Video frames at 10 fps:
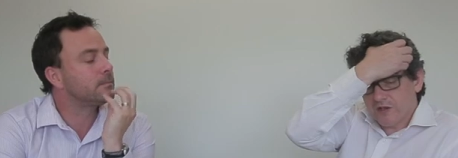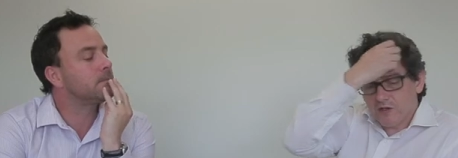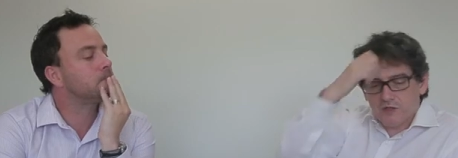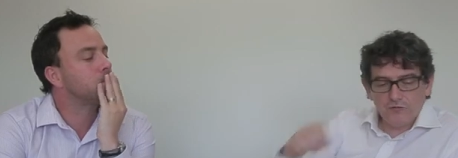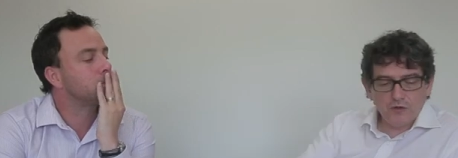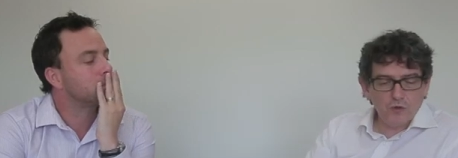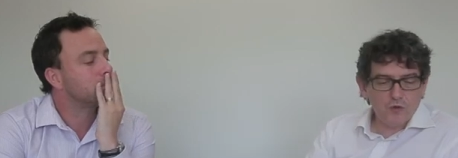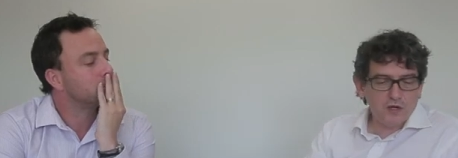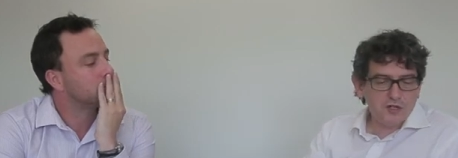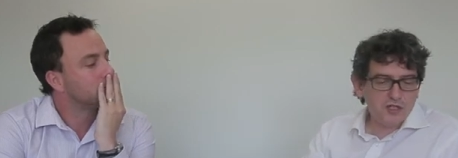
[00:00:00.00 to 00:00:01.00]
Speaker 1: for those of
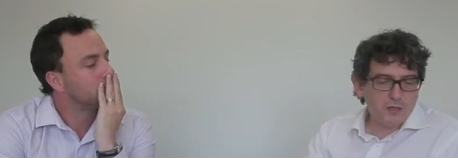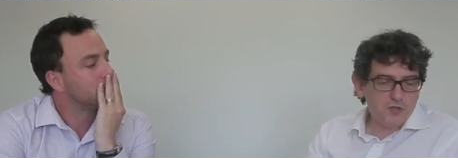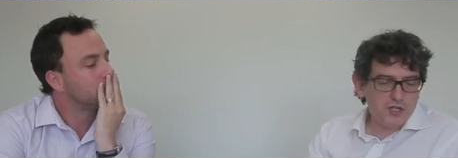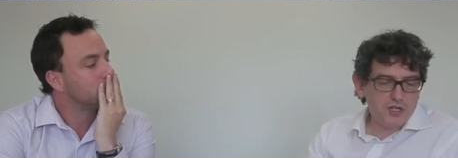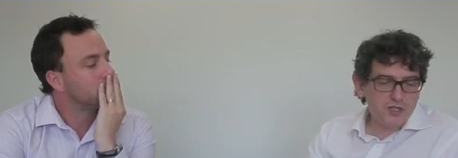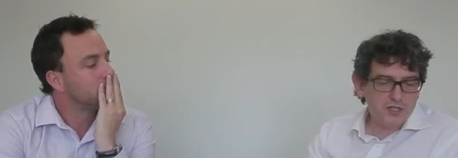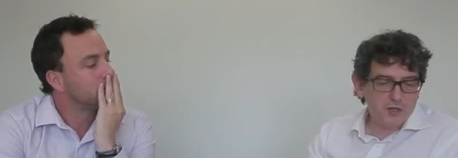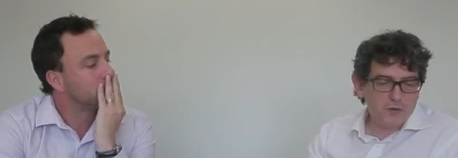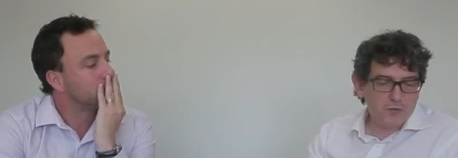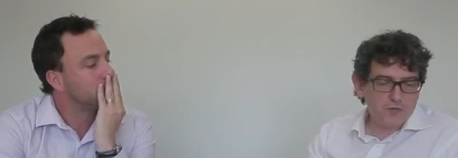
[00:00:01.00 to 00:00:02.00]
you, I'll just double check to
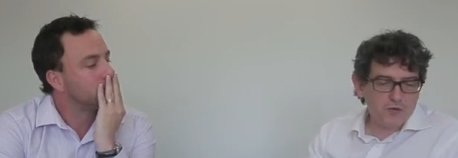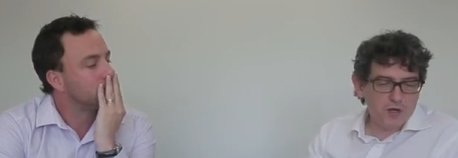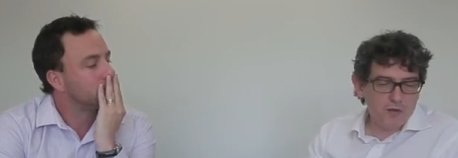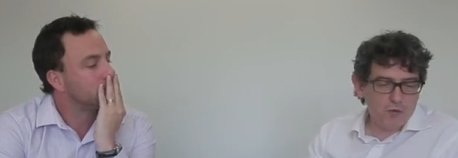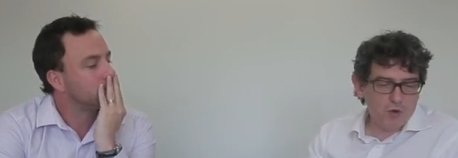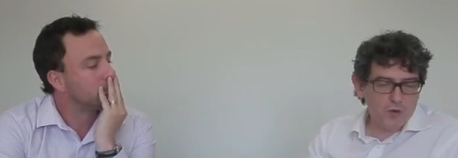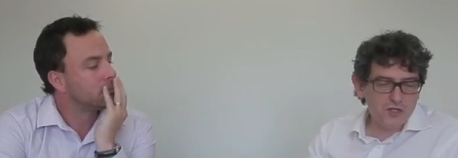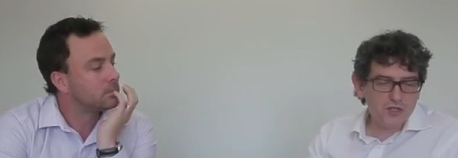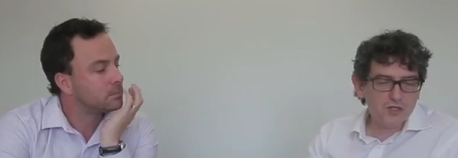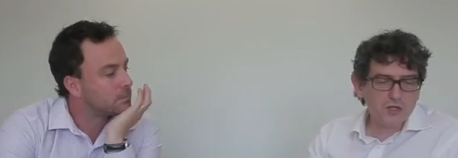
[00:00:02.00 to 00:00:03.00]
see whether we've got any more
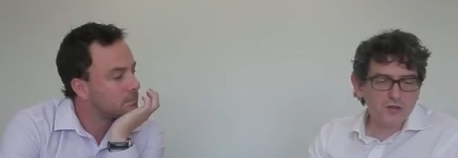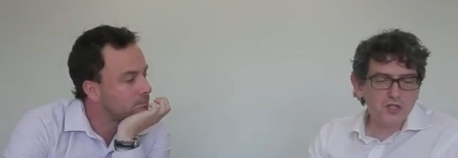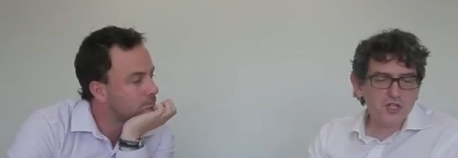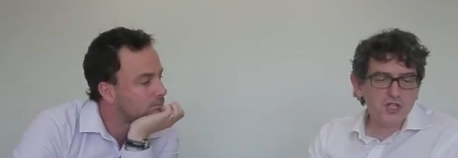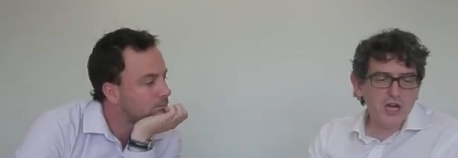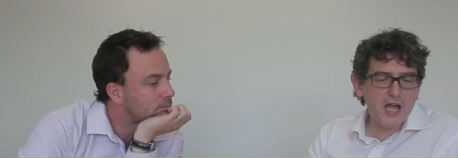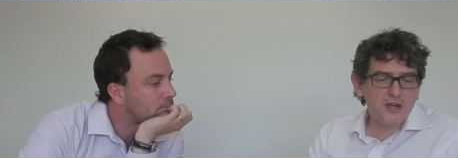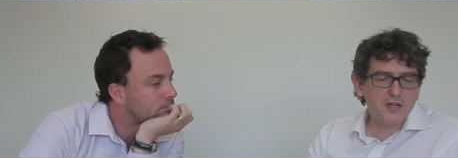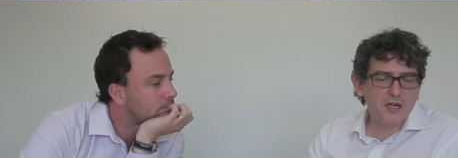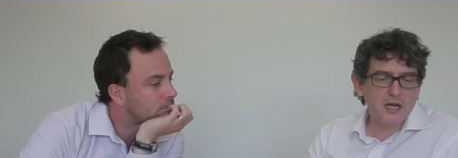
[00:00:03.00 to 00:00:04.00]
questions on the
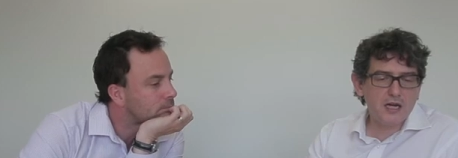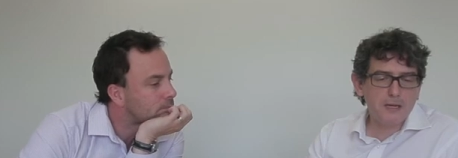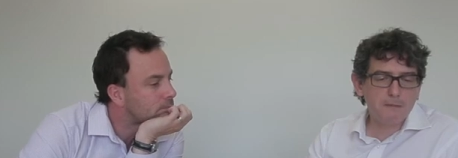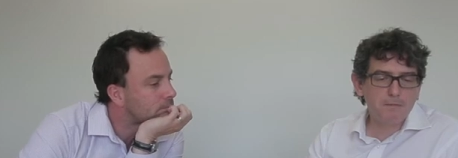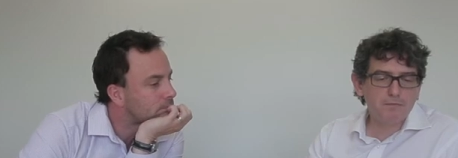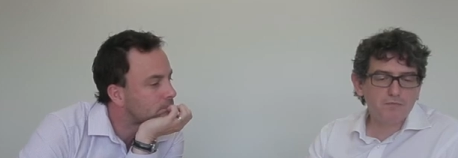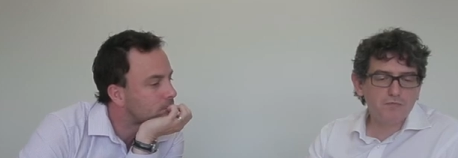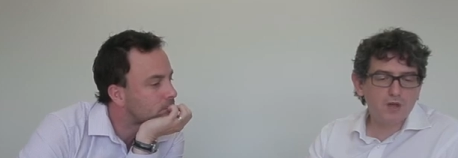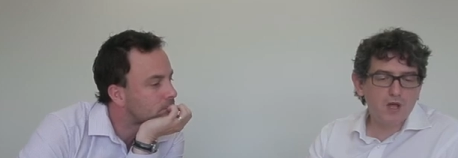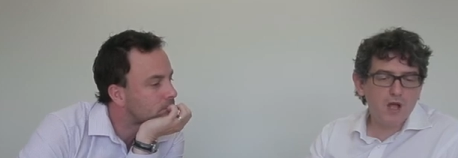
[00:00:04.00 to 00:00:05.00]
chat. Um,
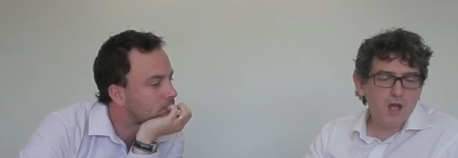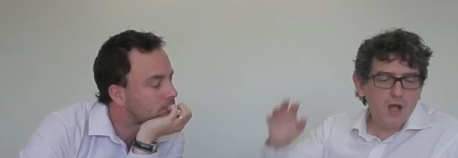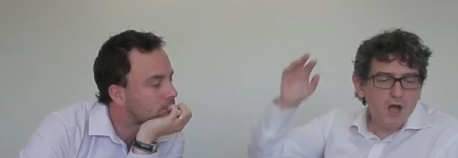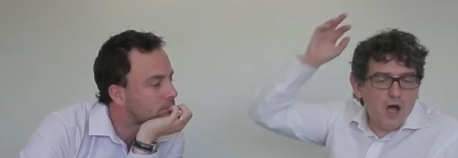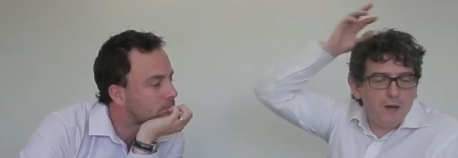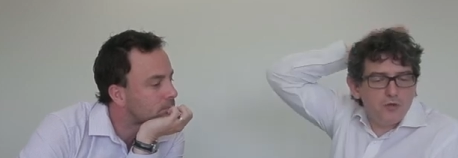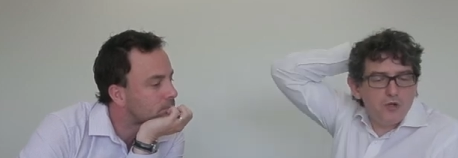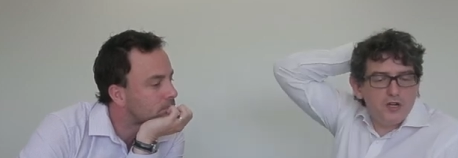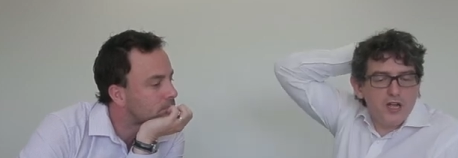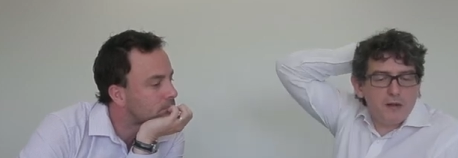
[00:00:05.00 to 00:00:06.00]
I'm
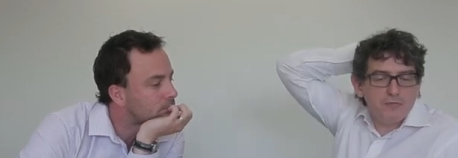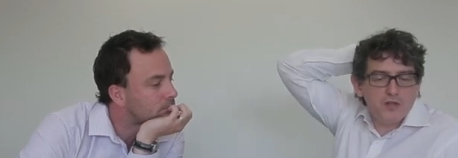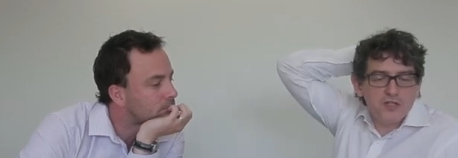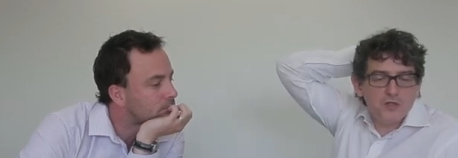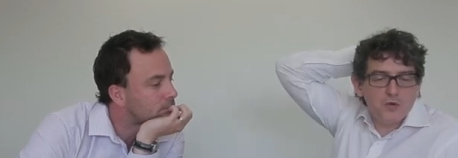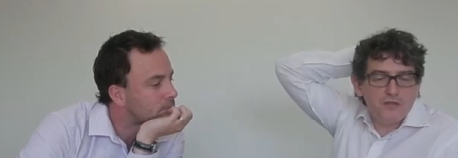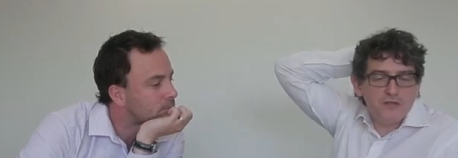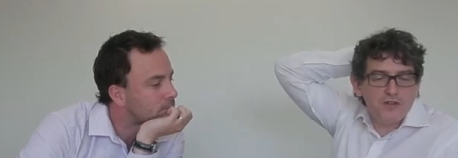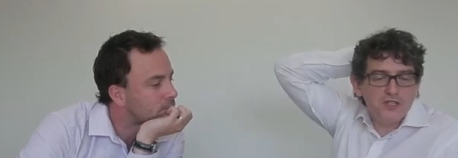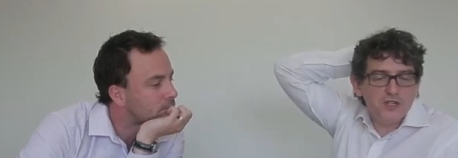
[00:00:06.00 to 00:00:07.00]
new to NetApp. Do they still have
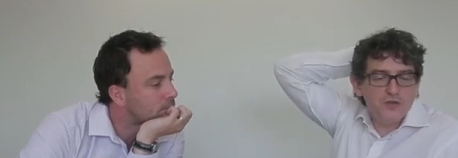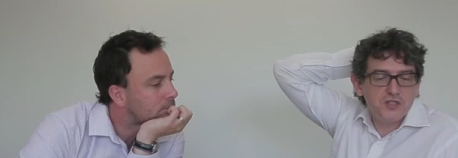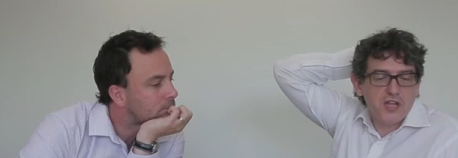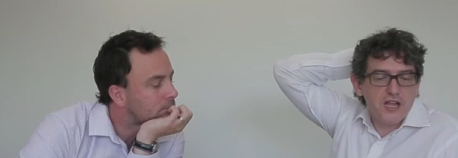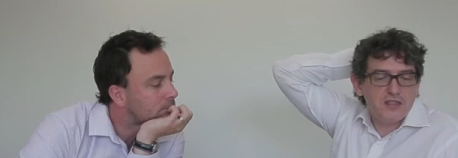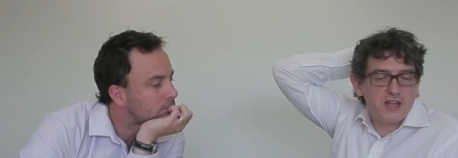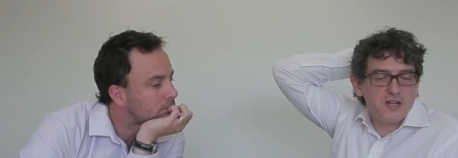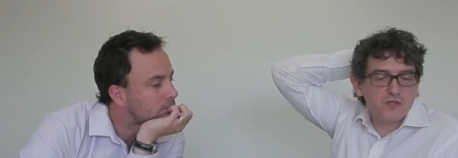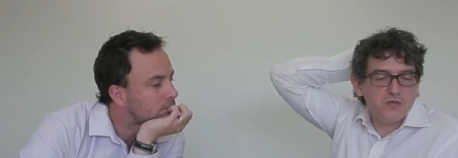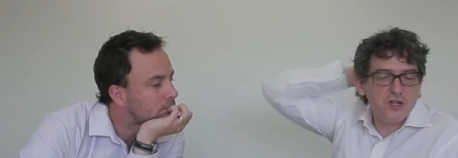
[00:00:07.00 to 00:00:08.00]
the V series in the
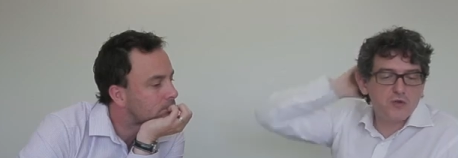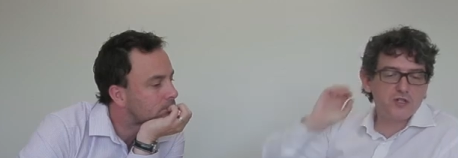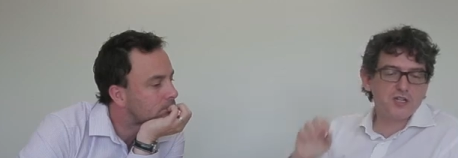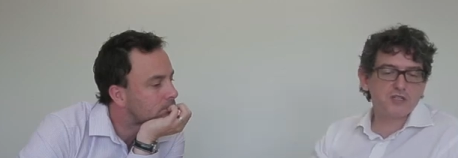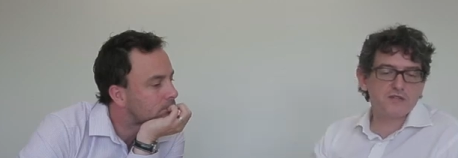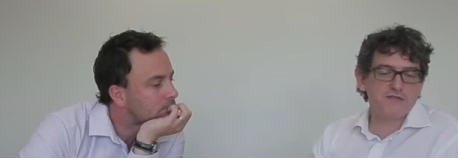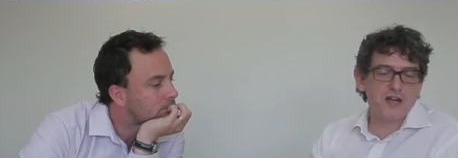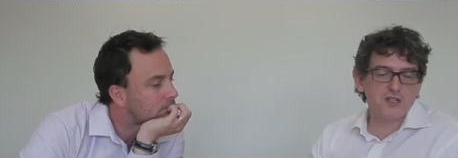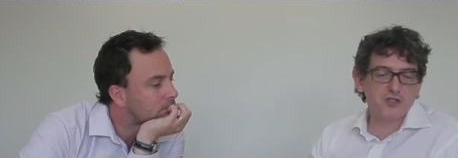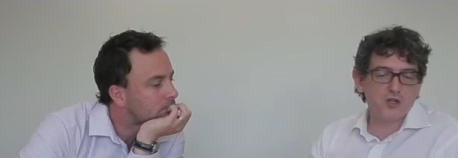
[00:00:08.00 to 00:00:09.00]
8000 range or just the
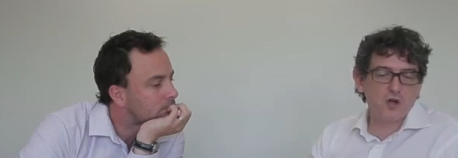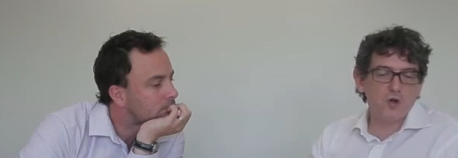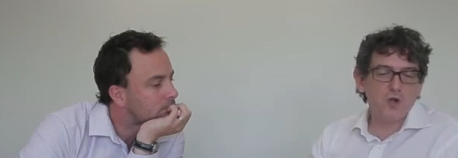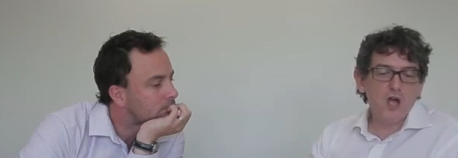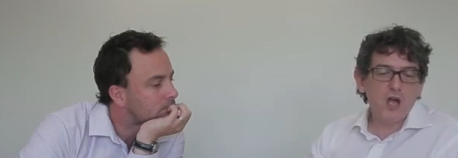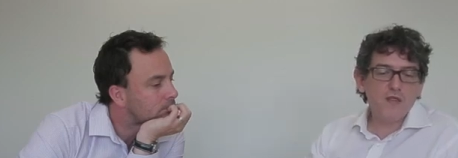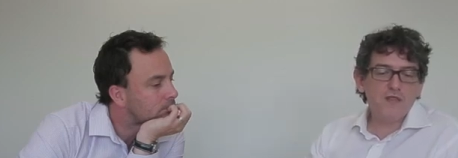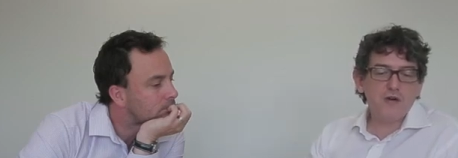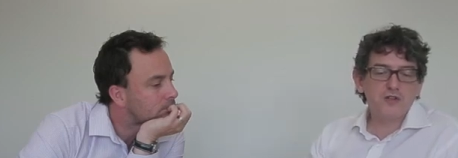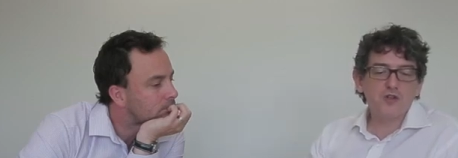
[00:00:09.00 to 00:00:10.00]
FAS? So
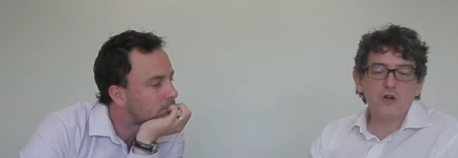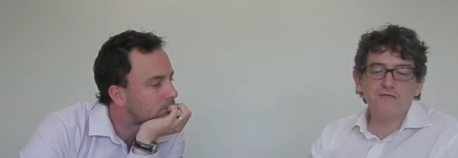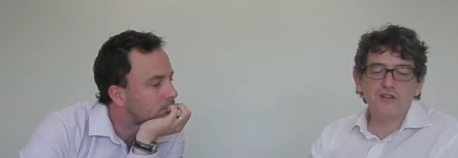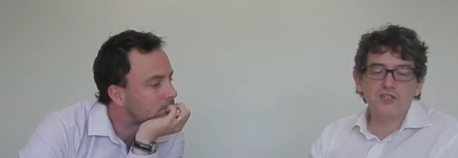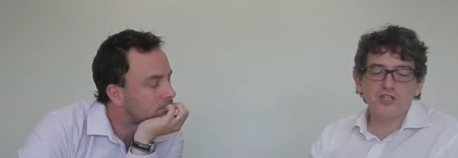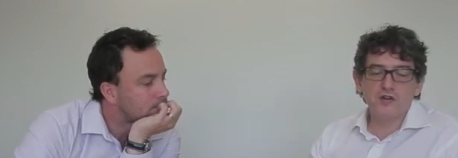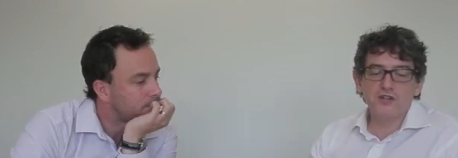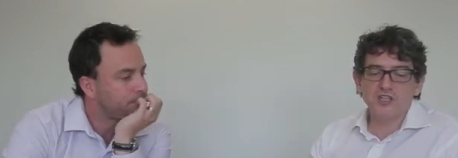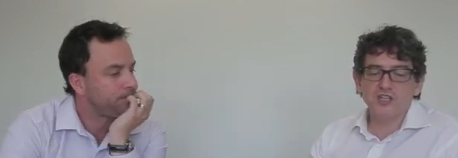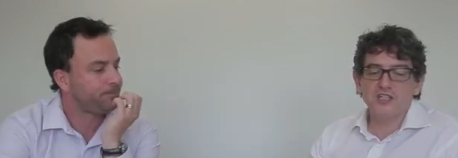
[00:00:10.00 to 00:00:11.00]
there is no V
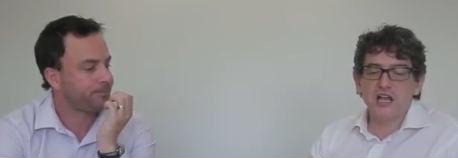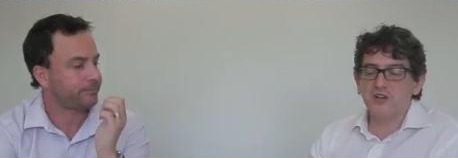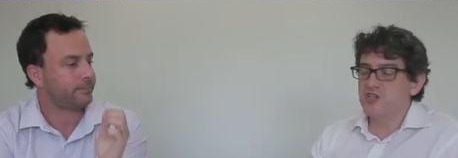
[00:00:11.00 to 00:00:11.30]
series. It is now